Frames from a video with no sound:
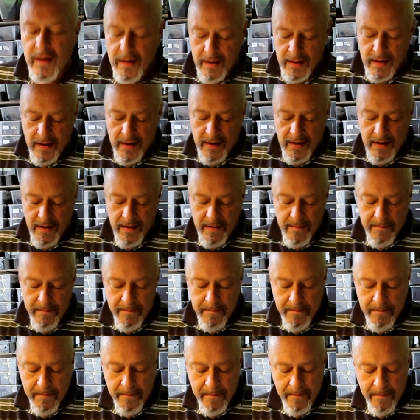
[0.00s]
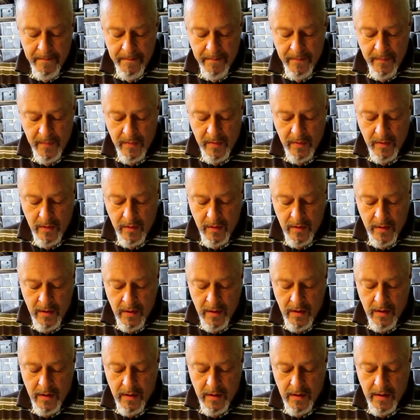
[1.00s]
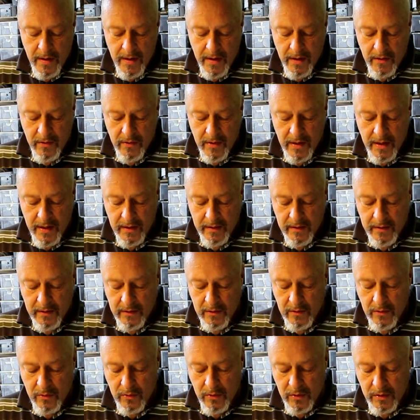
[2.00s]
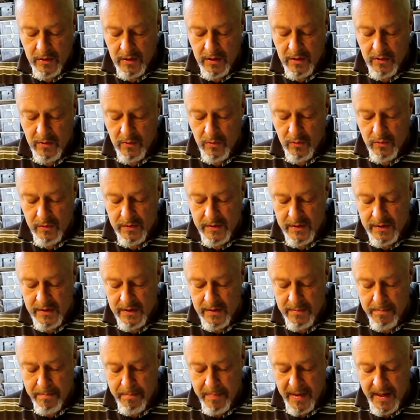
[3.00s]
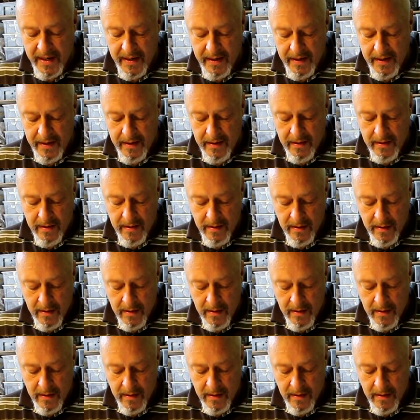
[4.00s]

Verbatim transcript: Um, I write Dorcus P,